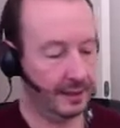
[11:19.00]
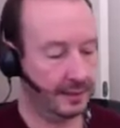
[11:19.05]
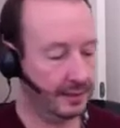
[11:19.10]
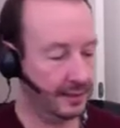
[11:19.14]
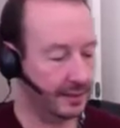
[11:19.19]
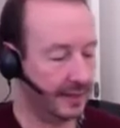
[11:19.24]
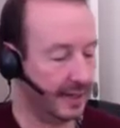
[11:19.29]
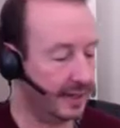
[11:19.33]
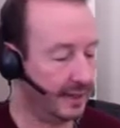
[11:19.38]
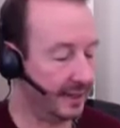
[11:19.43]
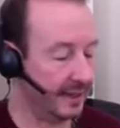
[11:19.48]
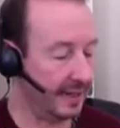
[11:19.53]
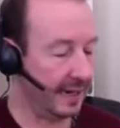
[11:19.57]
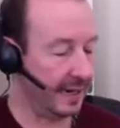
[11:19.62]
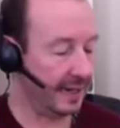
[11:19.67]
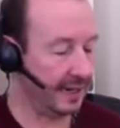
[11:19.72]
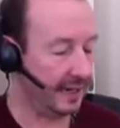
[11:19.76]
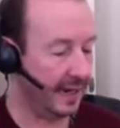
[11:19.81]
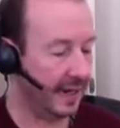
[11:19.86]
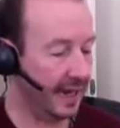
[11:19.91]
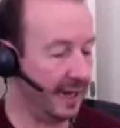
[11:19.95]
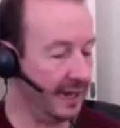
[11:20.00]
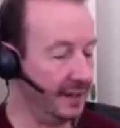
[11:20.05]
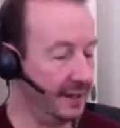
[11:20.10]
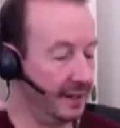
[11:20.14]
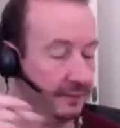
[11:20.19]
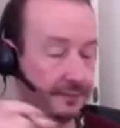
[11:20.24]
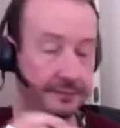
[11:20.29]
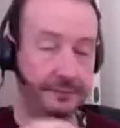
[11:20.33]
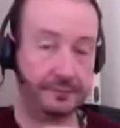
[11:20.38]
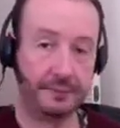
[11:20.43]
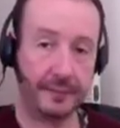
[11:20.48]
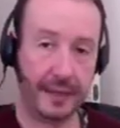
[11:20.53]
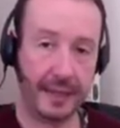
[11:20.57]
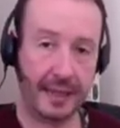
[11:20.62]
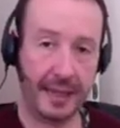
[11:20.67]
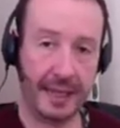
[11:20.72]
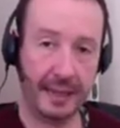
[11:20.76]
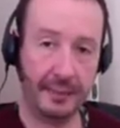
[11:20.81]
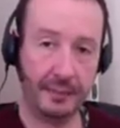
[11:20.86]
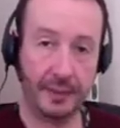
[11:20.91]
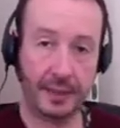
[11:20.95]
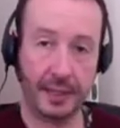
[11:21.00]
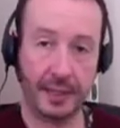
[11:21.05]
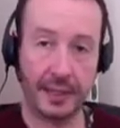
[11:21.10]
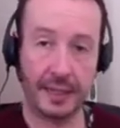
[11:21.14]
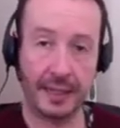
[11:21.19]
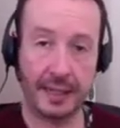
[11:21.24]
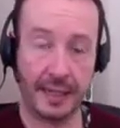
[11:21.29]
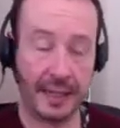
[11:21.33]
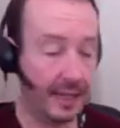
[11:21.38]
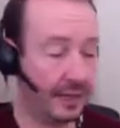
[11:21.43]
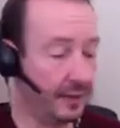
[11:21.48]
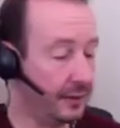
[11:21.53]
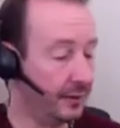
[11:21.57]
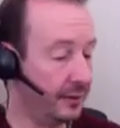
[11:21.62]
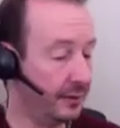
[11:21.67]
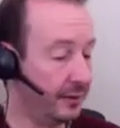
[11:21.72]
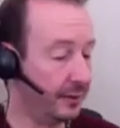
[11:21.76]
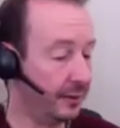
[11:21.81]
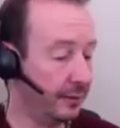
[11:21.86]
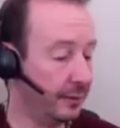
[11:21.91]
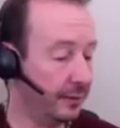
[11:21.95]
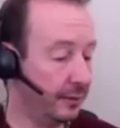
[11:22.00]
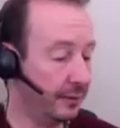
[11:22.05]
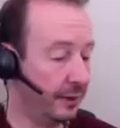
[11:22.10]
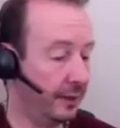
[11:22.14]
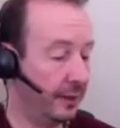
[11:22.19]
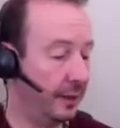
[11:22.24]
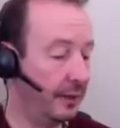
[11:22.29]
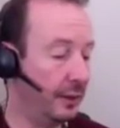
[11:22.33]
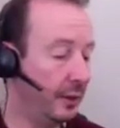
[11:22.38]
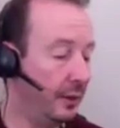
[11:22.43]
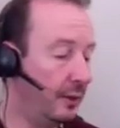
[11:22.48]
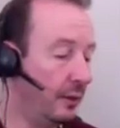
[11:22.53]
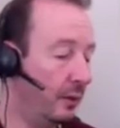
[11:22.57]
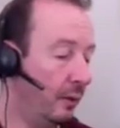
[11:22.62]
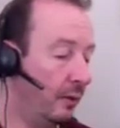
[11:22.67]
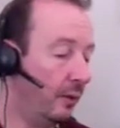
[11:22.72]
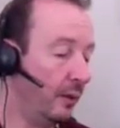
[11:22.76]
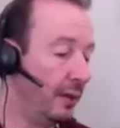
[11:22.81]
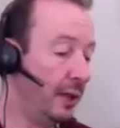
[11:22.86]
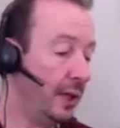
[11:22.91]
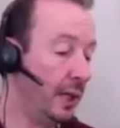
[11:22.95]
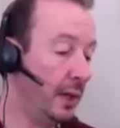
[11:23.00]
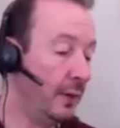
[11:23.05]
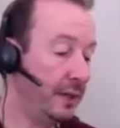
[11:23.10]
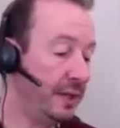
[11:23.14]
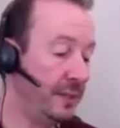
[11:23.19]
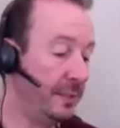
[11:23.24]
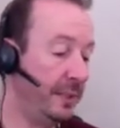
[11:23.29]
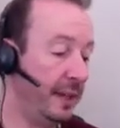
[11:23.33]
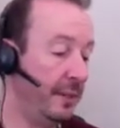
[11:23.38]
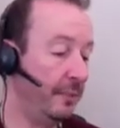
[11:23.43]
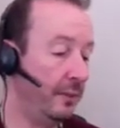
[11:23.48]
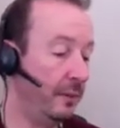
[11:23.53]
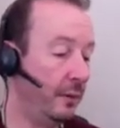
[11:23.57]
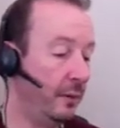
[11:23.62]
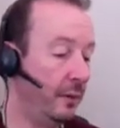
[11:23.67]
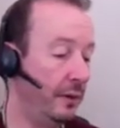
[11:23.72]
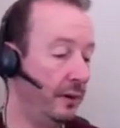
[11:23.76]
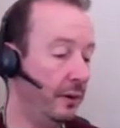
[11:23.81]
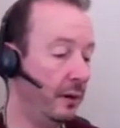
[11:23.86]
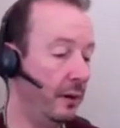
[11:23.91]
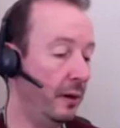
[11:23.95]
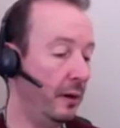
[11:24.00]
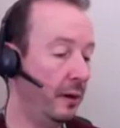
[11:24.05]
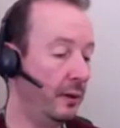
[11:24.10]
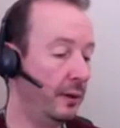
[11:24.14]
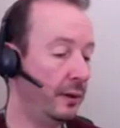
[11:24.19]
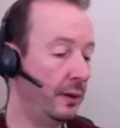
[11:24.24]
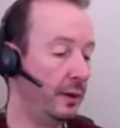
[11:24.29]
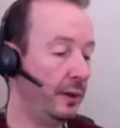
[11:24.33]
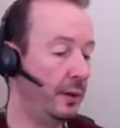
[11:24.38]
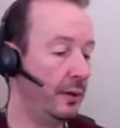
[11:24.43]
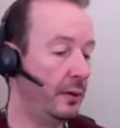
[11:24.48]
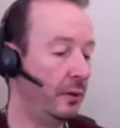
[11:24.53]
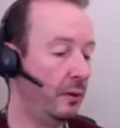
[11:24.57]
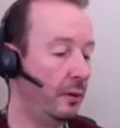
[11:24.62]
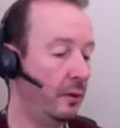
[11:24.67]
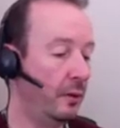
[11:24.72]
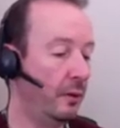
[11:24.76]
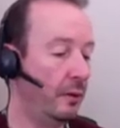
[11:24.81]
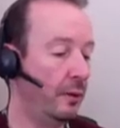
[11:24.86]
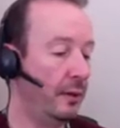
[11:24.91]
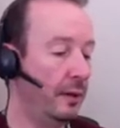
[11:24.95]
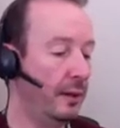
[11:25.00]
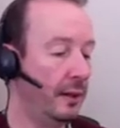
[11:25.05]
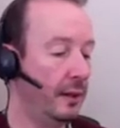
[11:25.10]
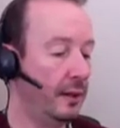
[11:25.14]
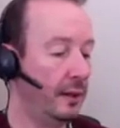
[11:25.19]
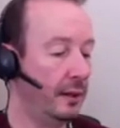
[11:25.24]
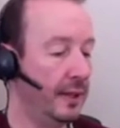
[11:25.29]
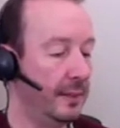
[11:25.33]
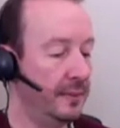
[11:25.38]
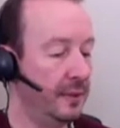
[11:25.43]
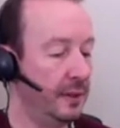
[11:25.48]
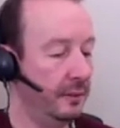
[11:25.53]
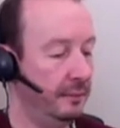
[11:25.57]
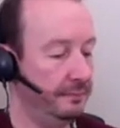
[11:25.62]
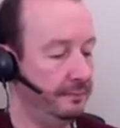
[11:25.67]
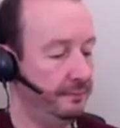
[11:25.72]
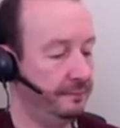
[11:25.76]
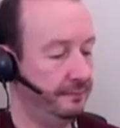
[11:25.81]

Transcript: Take the other end and plug it into your USB port on your laptop.